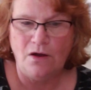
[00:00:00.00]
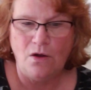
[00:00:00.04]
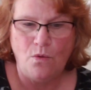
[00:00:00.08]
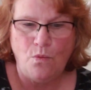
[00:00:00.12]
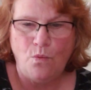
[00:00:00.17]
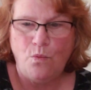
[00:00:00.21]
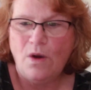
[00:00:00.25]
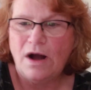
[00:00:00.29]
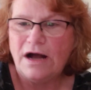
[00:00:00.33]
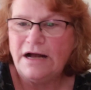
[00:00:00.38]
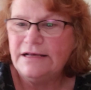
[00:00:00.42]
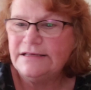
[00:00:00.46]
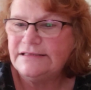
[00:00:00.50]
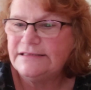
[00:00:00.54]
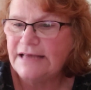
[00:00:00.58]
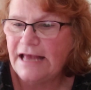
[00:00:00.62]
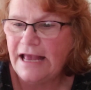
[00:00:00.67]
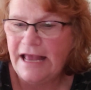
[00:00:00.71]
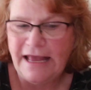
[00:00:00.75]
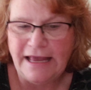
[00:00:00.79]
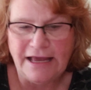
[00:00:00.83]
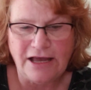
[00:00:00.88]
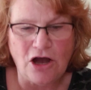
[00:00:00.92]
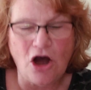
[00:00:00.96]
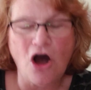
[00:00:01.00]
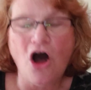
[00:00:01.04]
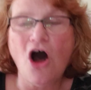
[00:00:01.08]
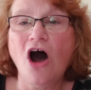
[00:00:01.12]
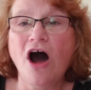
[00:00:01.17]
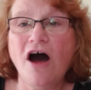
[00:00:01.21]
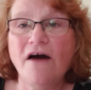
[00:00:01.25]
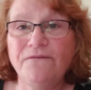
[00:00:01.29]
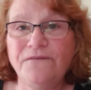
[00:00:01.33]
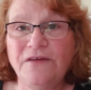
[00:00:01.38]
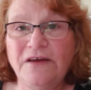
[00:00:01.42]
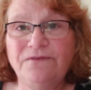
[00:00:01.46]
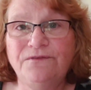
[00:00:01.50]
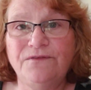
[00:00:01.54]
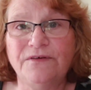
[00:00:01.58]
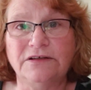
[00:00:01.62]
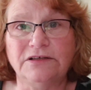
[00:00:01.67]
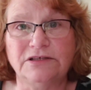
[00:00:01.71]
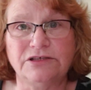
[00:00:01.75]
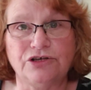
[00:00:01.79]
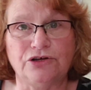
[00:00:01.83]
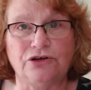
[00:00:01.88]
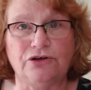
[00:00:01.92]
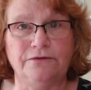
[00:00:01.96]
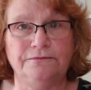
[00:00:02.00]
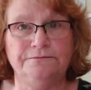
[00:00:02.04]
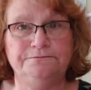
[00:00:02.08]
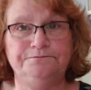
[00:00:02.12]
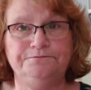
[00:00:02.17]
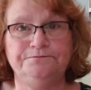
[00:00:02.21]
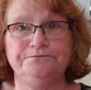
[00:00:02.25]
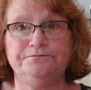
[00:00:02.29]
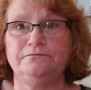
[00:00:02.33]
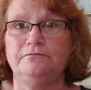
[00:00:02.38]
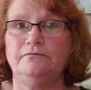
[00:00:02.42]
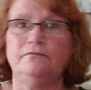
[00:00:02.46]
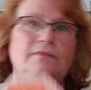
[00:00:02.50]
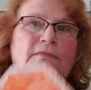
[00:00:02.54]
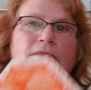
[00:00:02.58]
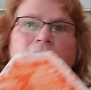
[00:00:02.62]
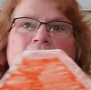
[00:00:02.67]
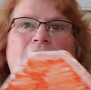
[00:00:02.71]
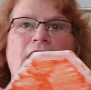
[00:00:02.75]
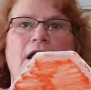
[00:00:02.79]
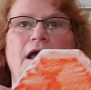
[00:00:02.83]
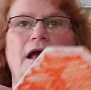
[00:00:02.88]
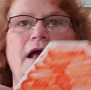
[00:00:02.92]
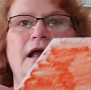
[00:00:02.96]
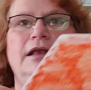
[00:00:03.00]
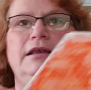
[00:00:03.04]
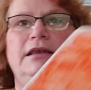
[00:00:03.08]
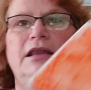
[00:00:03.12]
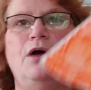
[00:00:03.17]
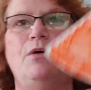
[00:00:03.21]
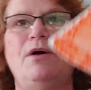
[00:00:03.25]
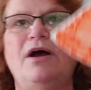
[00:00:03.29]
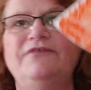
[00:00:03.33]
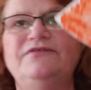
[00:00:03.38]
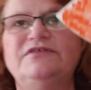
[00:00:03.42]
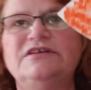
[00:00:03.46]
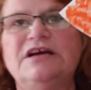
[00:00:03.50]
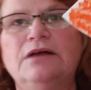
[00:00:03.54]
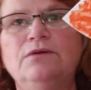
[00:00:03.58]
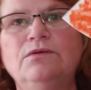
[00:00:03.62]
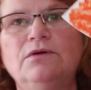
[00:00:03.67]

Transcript: was a coffee filter. Now I've